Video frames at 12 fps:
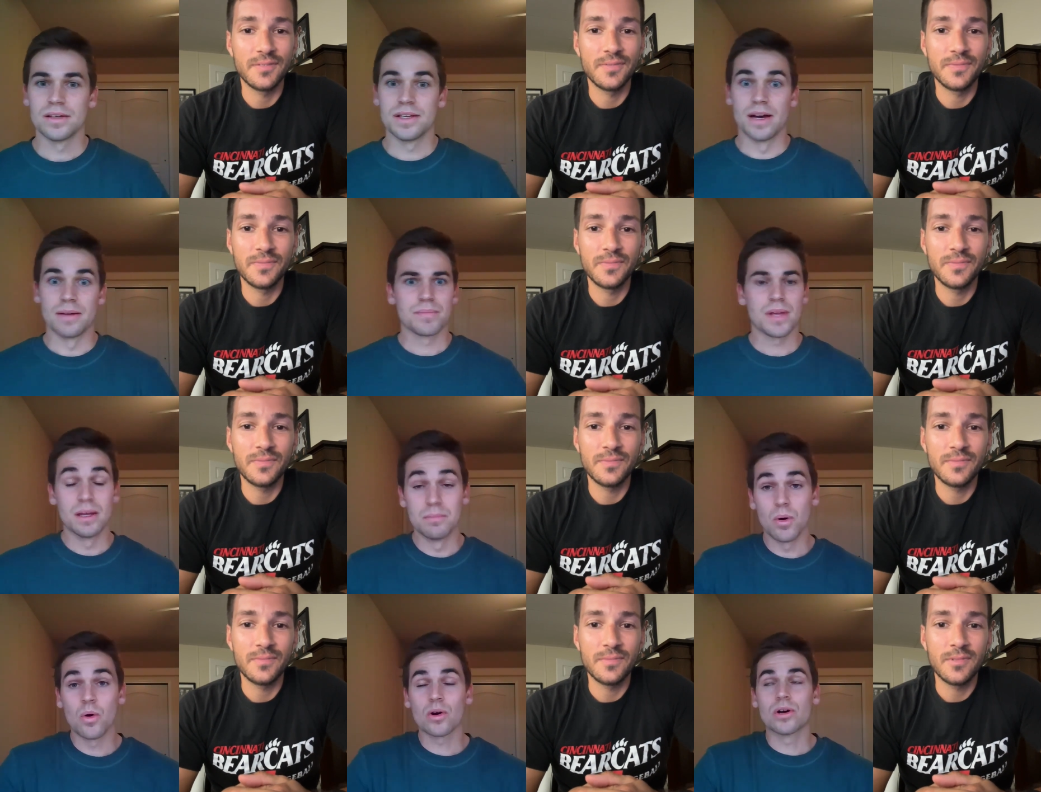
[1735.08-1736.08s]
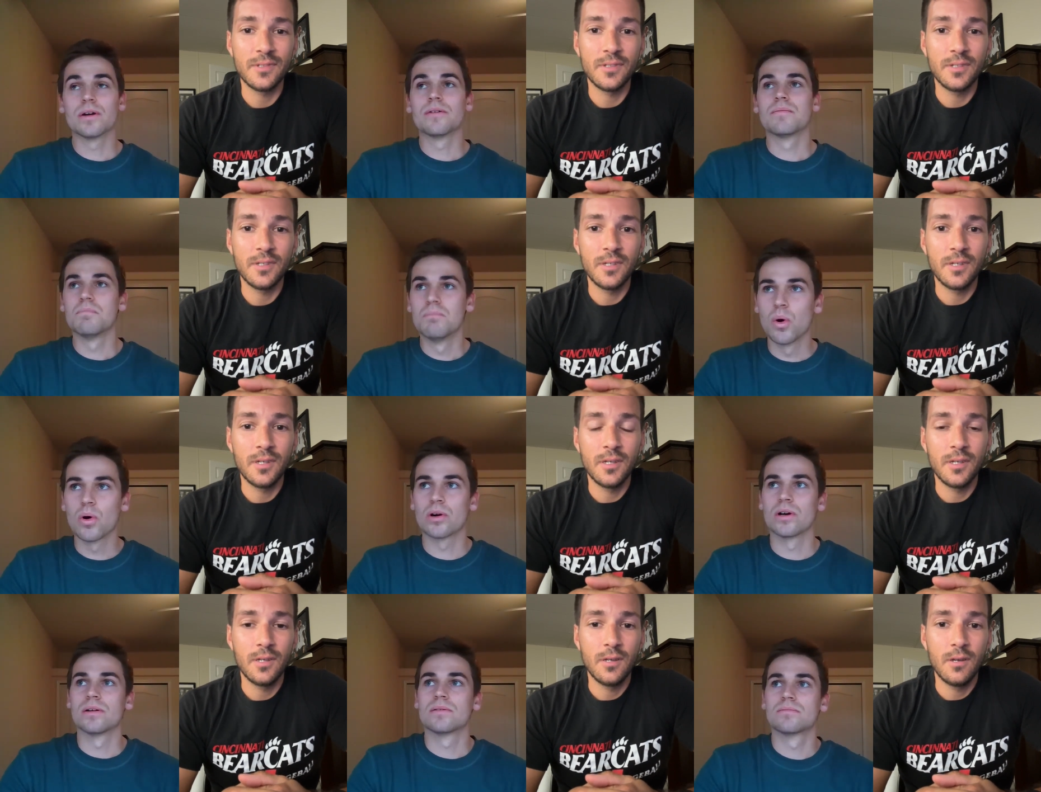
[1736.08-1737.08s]
Speaker 1: Yeah, and more
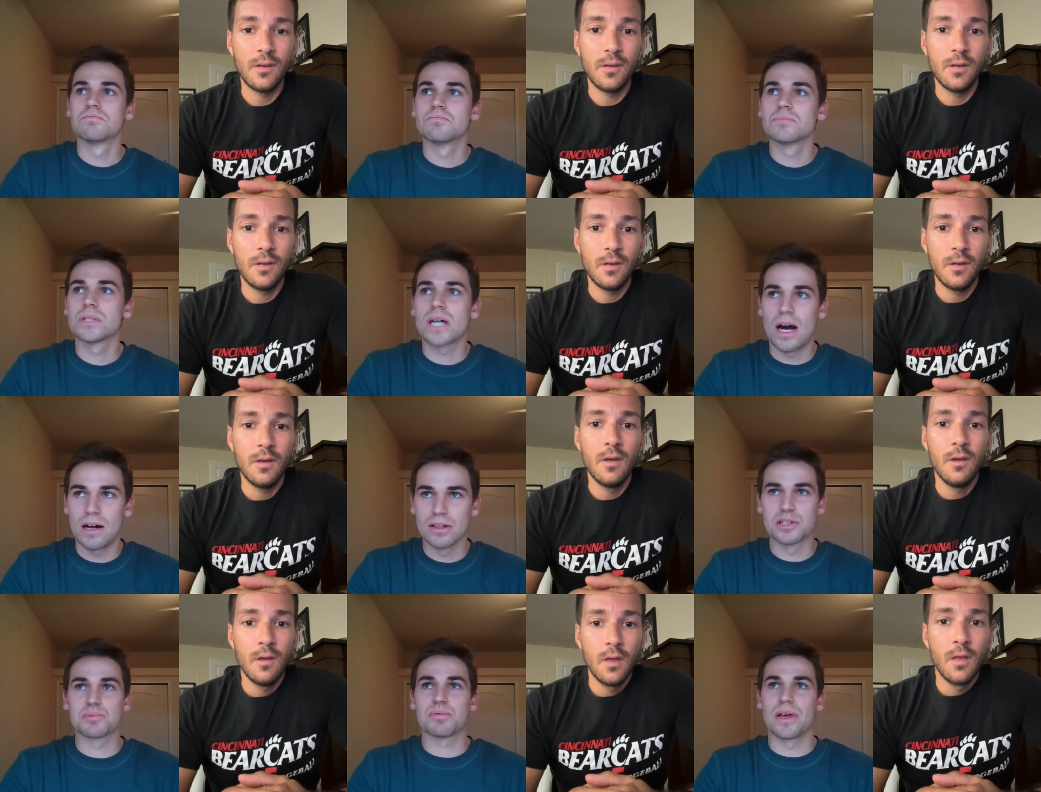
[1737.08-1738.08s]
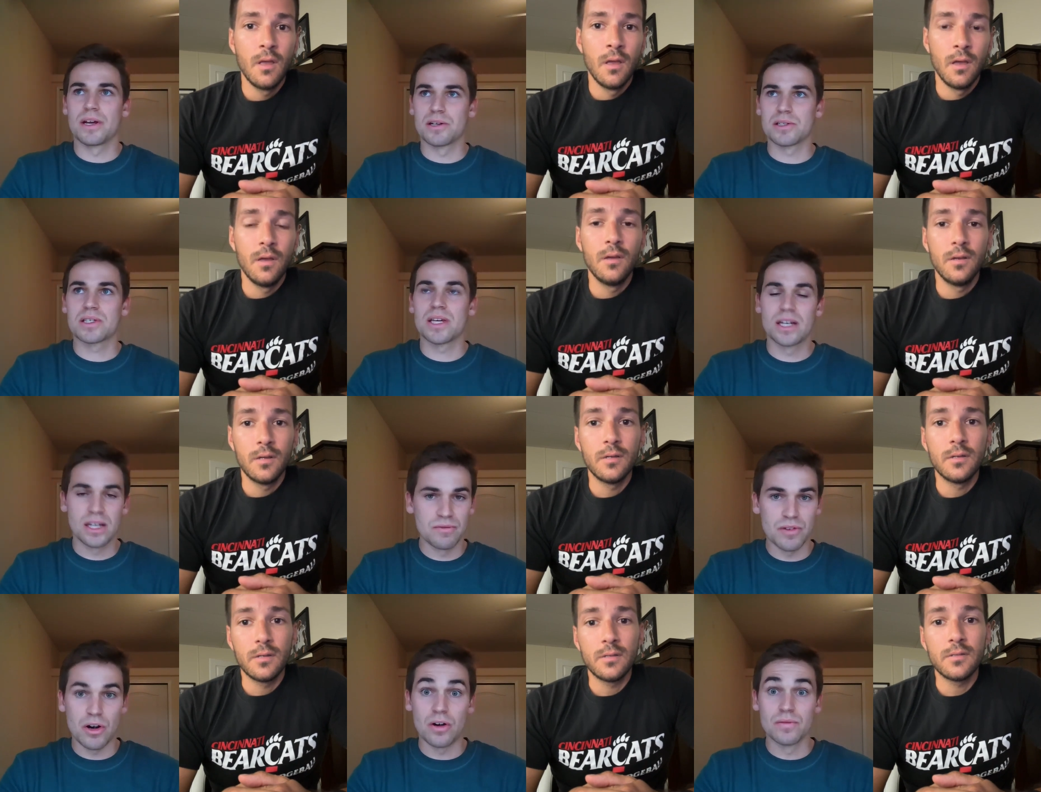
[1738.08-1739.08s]
more college players getting
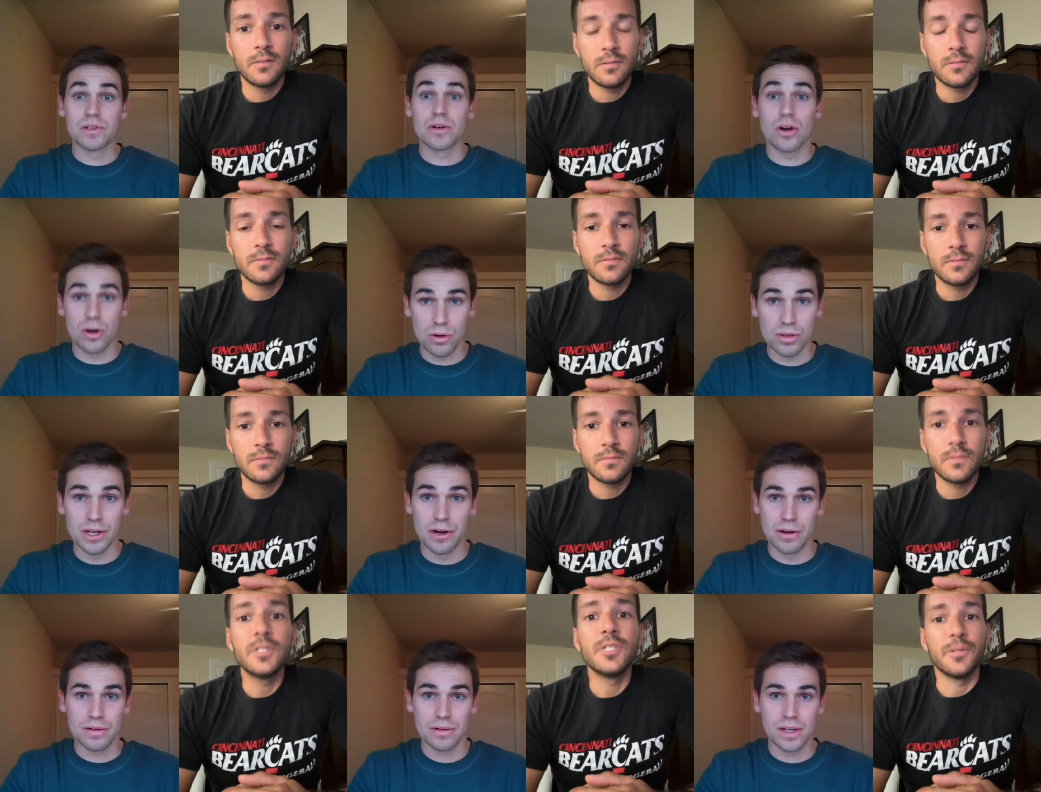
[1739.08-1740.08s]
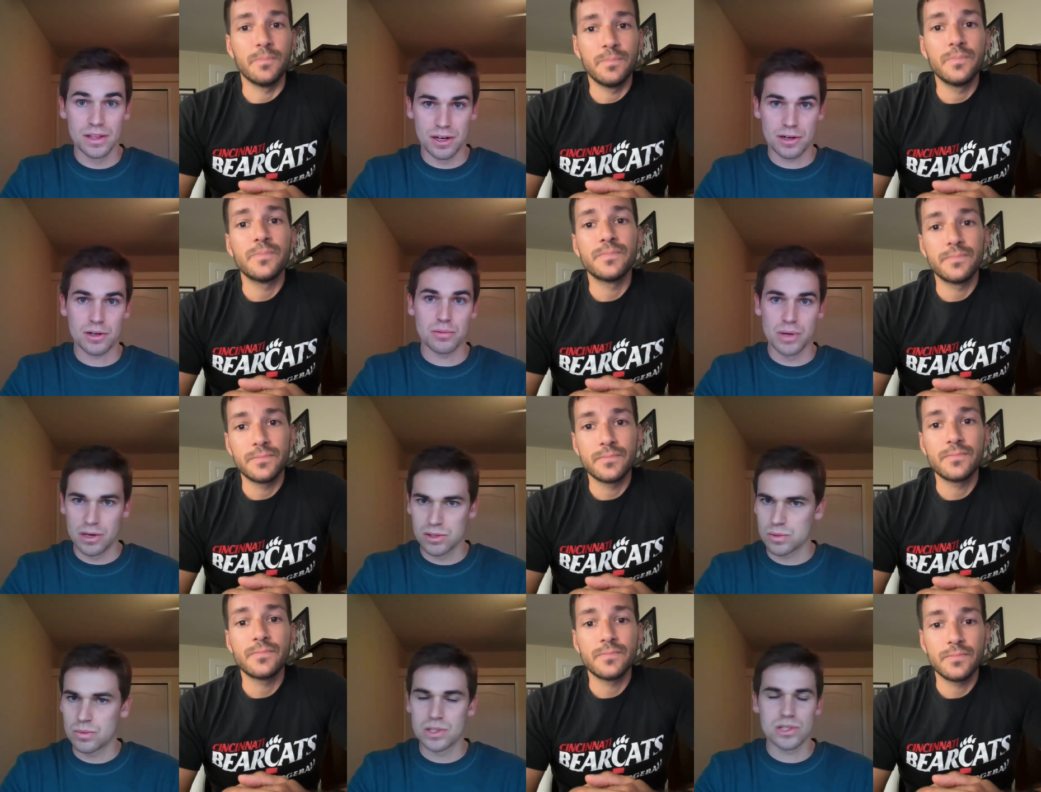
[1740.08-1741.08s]
involved earlier in yep. their
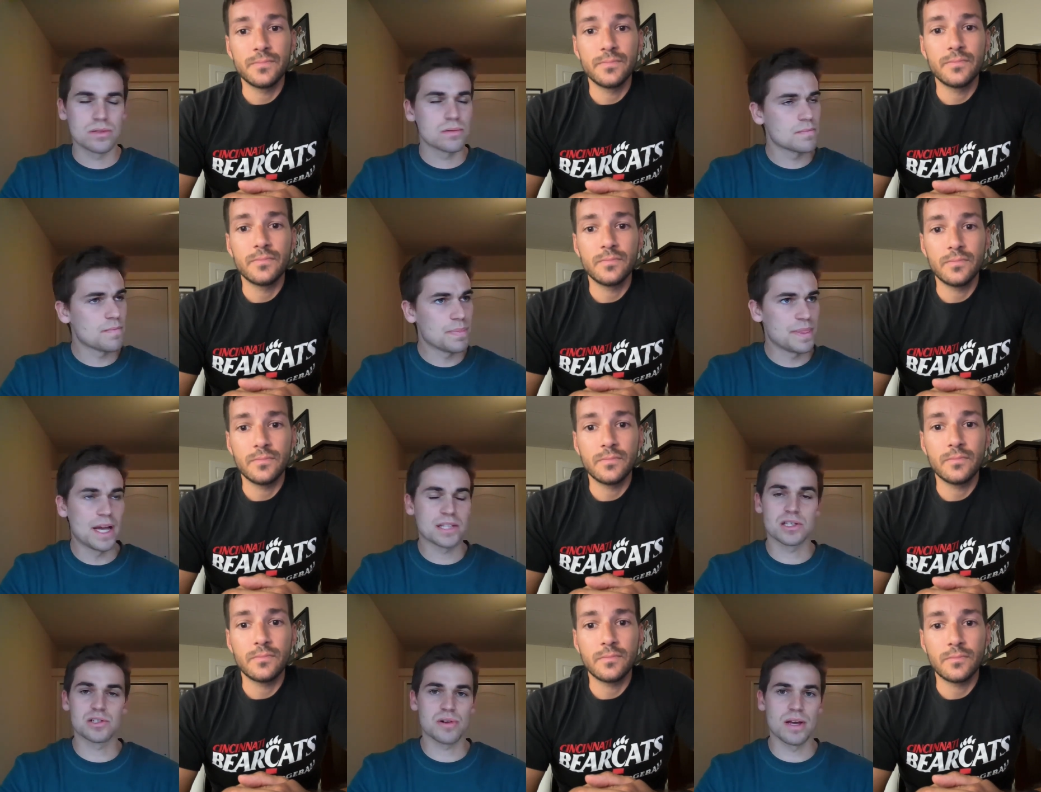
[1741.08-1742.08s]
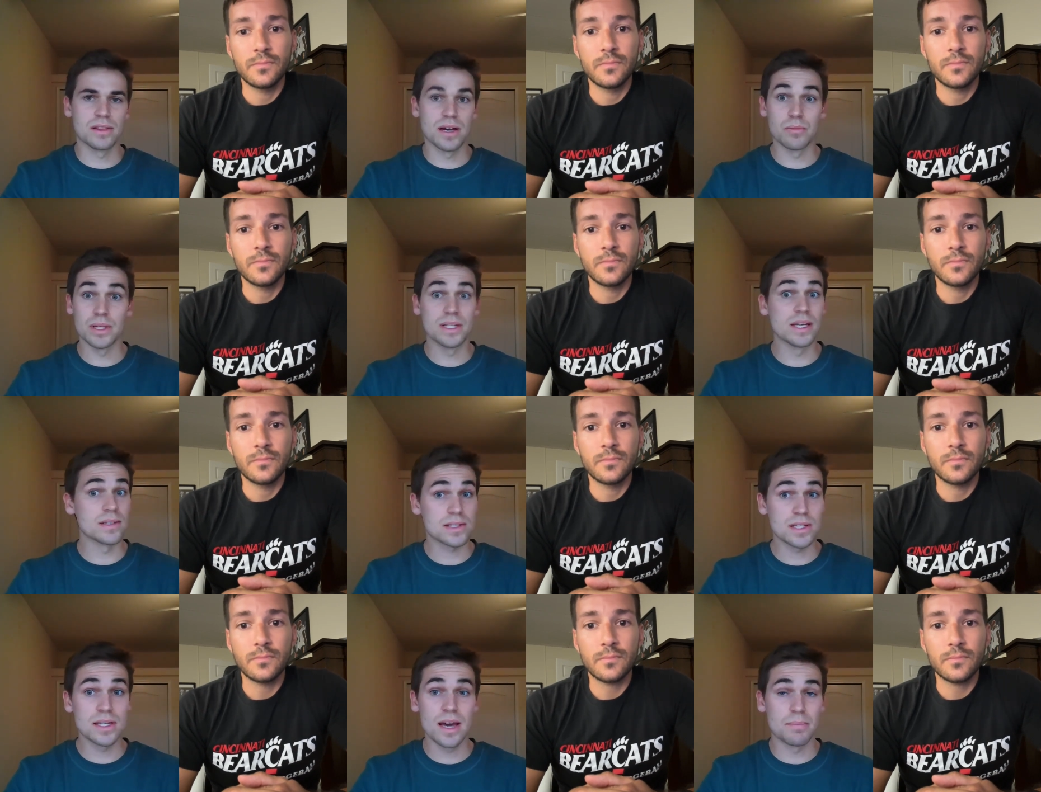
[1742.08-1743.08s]
careers, which that's a trend that we didn't
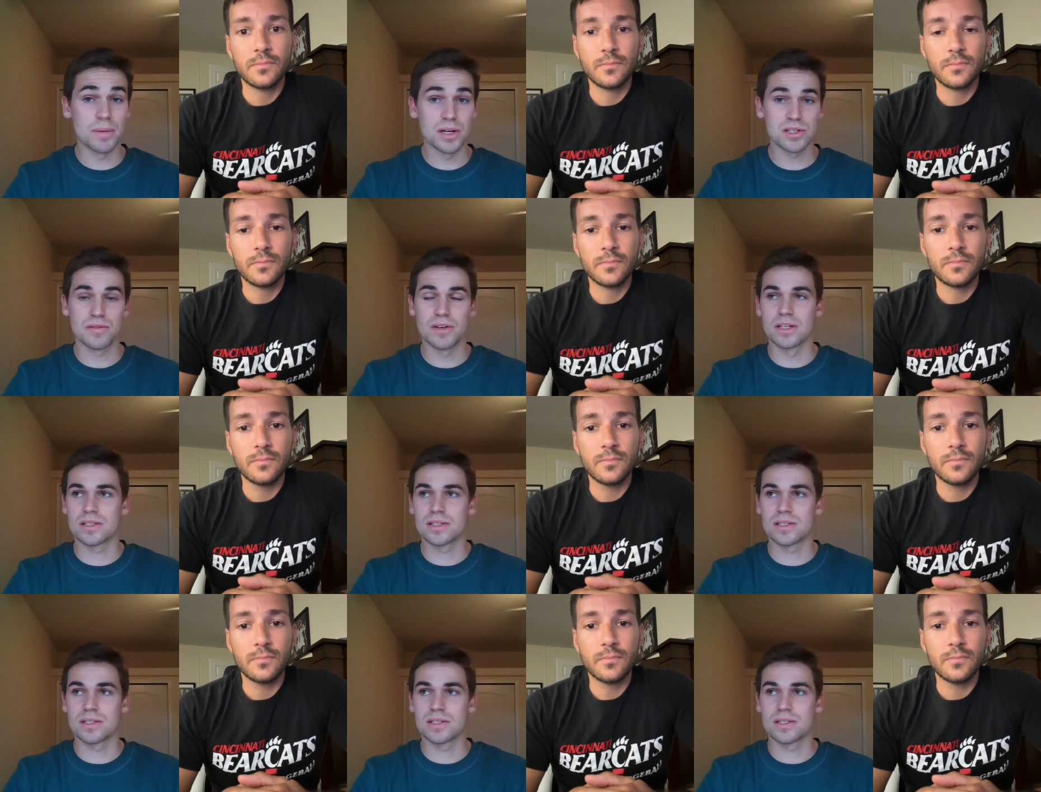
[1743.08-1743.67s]
see that much of, and